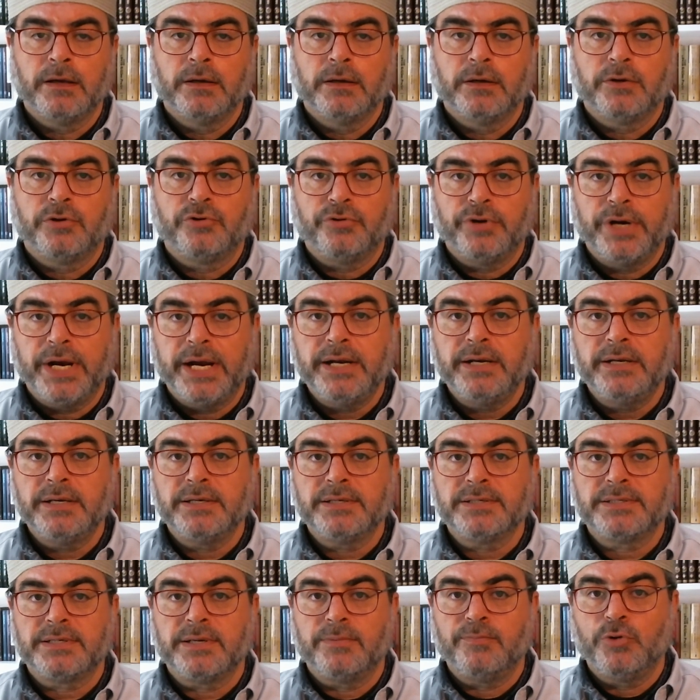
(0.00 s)
creating
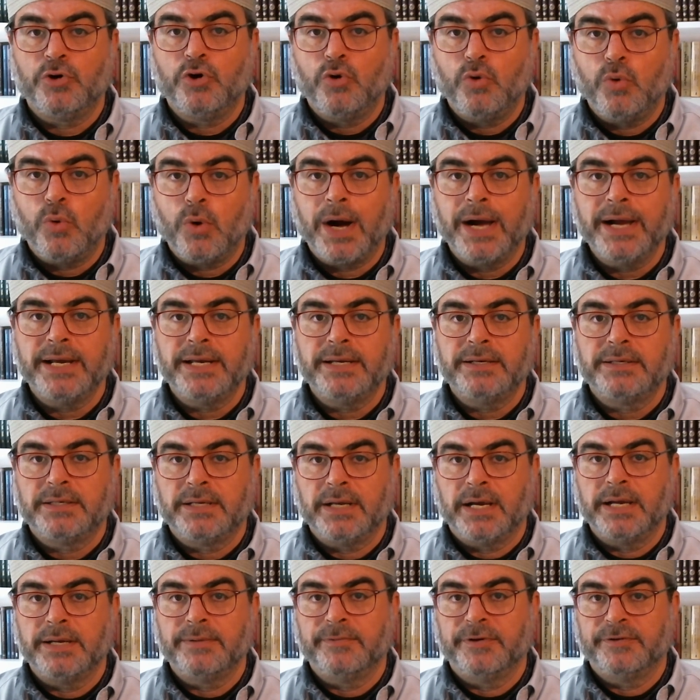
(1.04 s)
some quiet
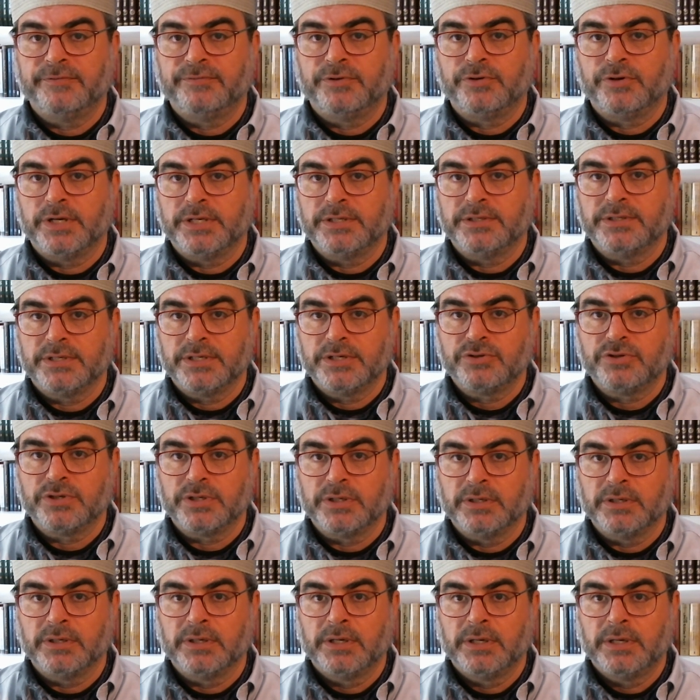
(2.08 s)
time of
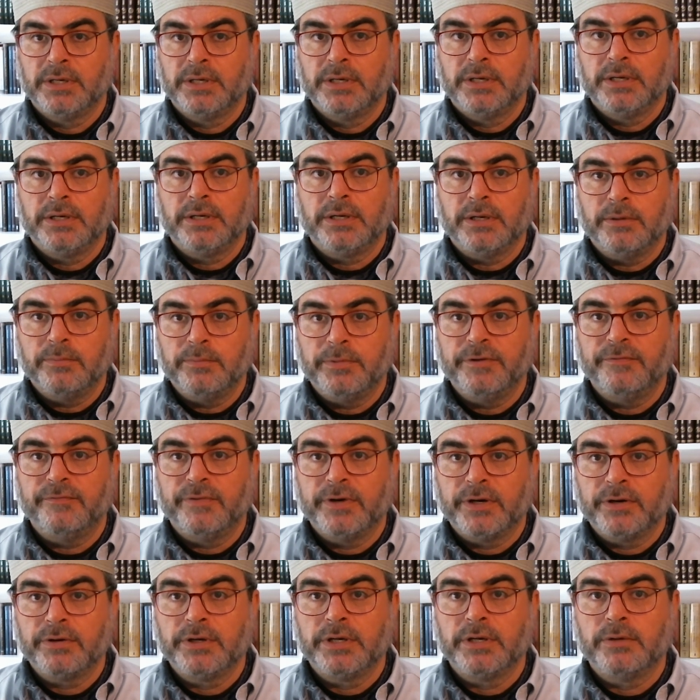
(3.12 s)
transition can be
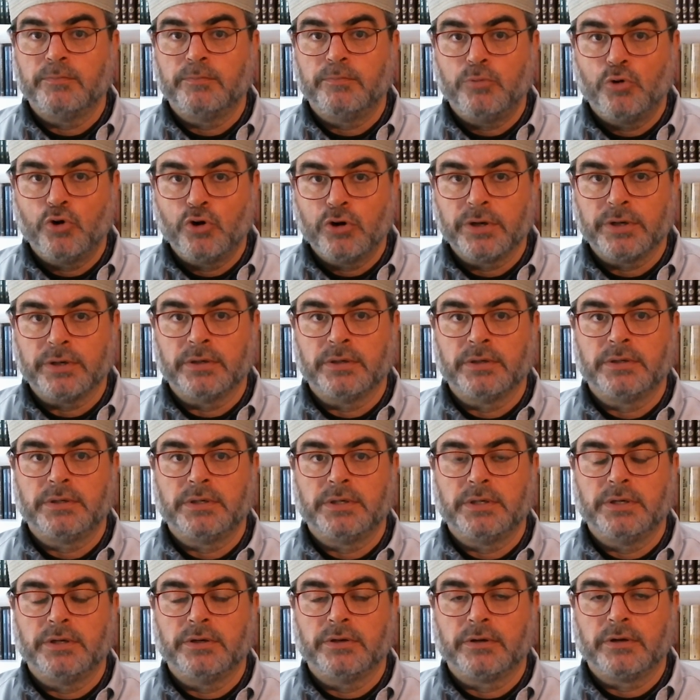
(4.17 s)
very important
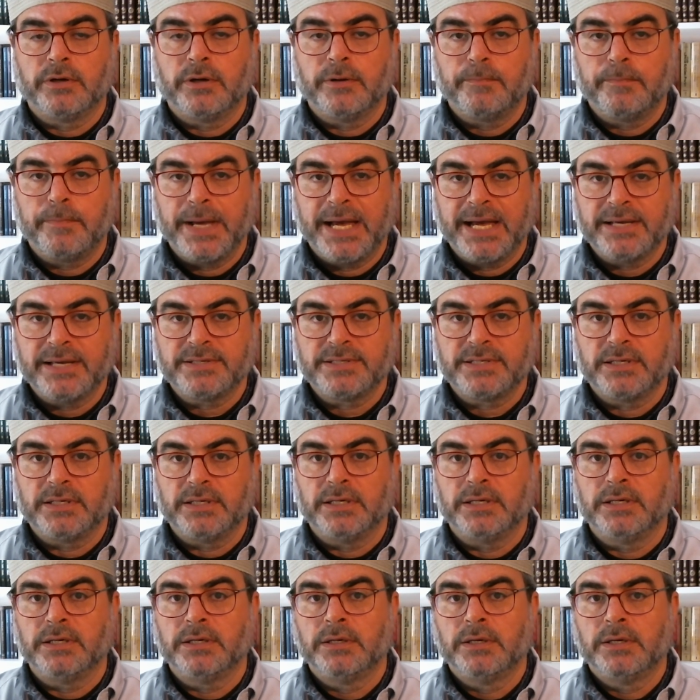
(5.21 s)
to your
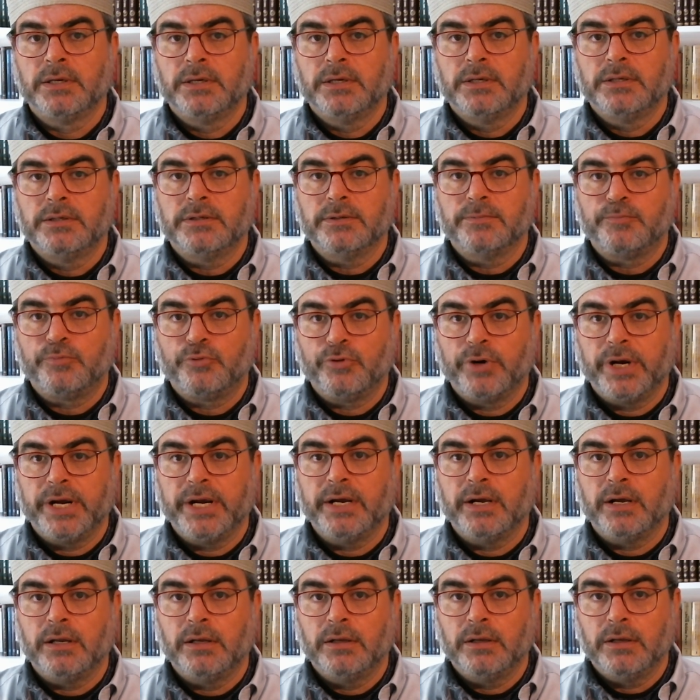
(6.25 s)
capacity to pray
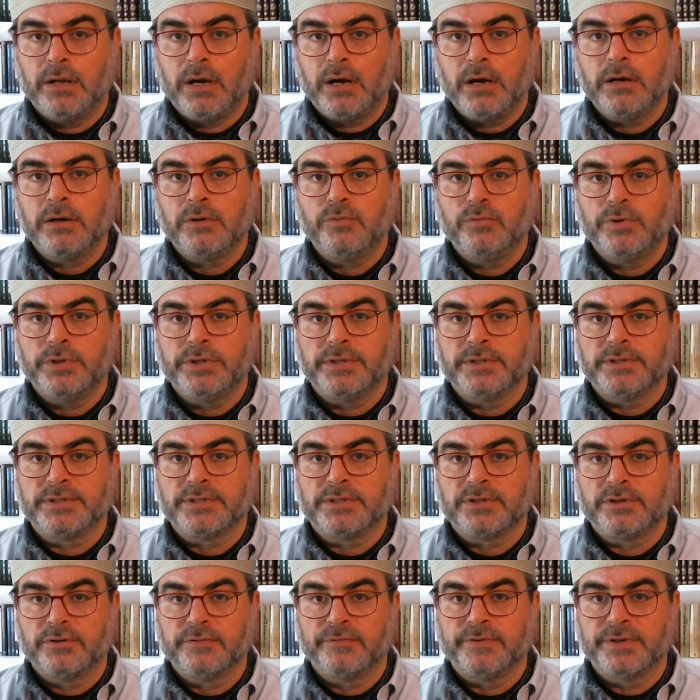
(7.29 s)
along with the
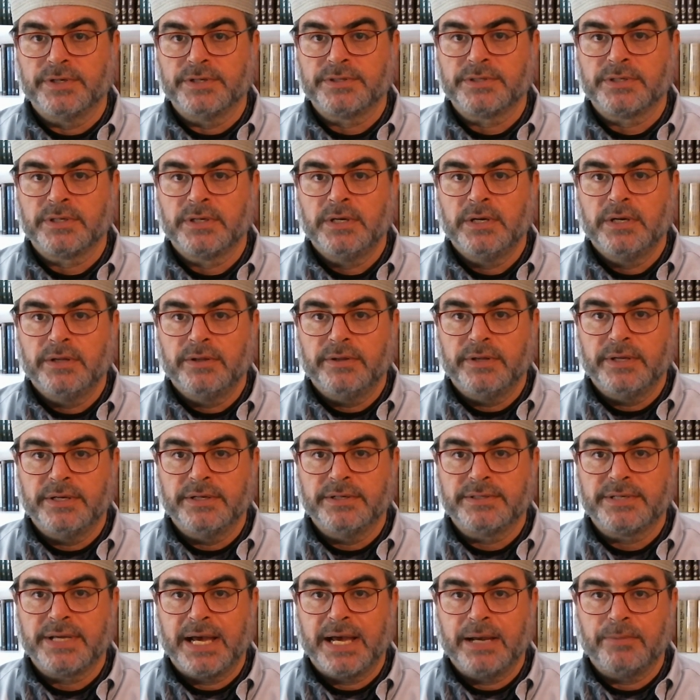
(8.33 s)
service that
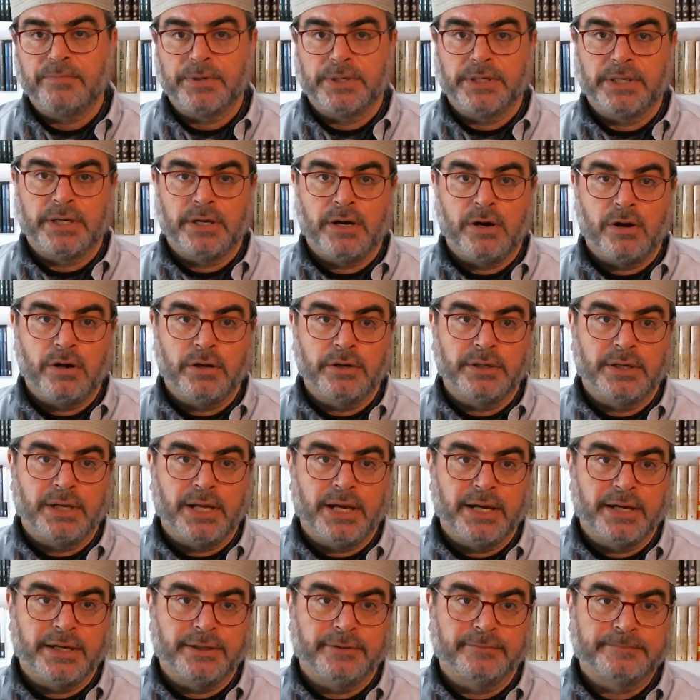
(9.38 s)
is happening
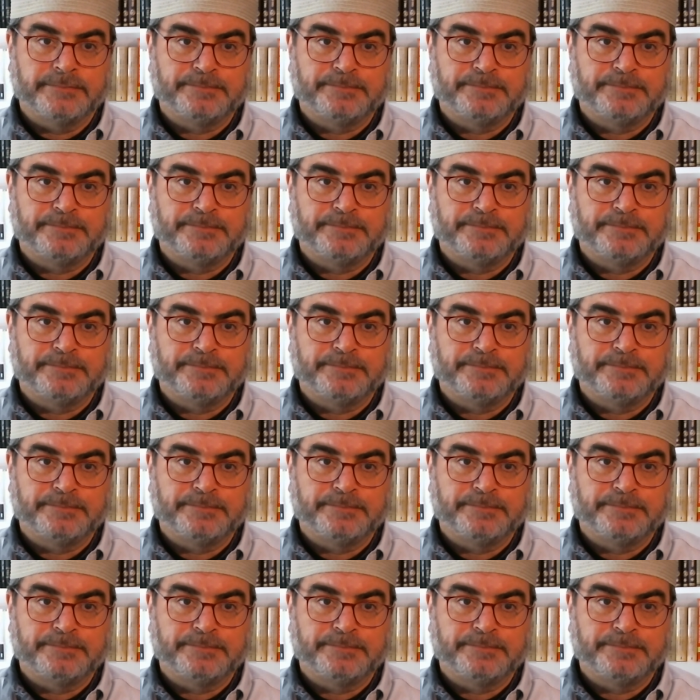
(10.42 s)
online.